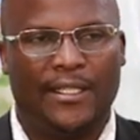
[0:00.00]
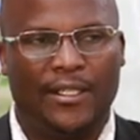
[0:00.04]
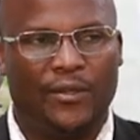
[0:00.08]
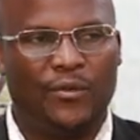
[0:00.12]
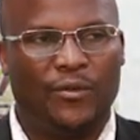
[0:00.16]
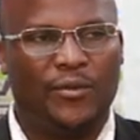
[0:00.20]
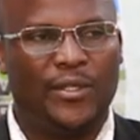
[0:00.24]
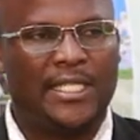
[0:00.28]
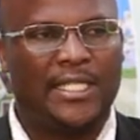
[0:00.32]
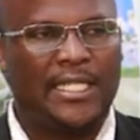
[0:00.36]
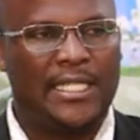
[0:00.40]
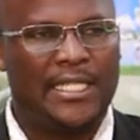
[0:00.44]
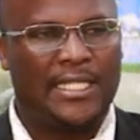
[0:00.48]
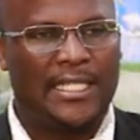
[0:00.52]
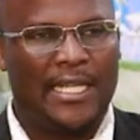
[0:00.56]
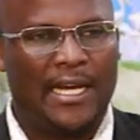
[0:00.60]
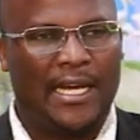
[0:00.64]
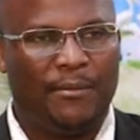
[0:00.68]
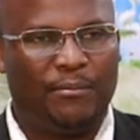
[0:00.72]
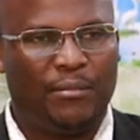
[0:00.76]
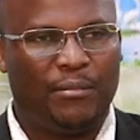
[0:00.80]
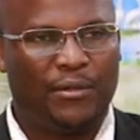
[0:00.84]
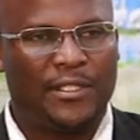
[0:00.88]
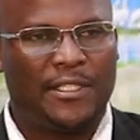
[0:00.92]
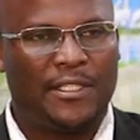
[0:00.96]
which is
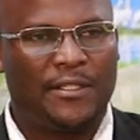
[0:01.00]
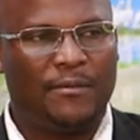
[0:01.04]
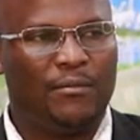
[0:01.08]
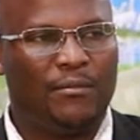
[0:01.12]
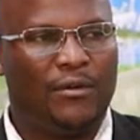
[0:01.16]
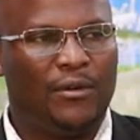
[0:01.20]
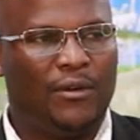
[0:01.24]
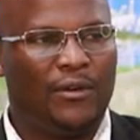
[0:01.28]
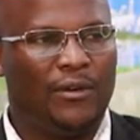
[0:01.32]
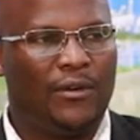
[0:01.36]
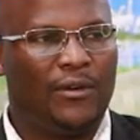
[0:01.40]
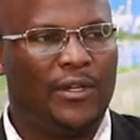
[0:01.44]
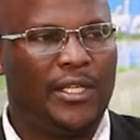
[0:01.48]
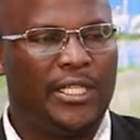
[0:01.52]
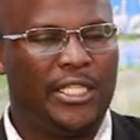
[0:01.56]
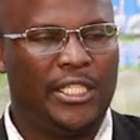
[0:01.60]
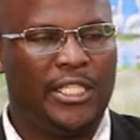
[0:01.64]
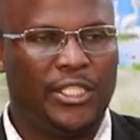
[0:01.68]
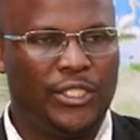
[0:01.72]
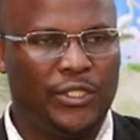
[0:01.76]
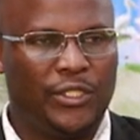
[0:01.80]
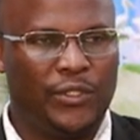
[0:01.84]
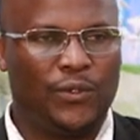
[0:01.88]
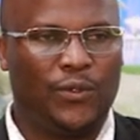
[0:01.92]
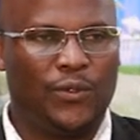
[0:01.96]
a possible
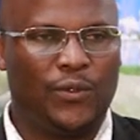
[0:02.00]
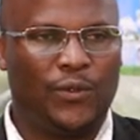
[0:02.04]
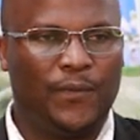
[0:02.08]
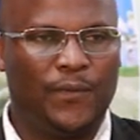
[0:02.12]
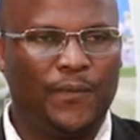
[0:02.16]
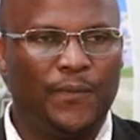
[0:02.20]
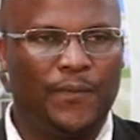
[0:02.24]
issue.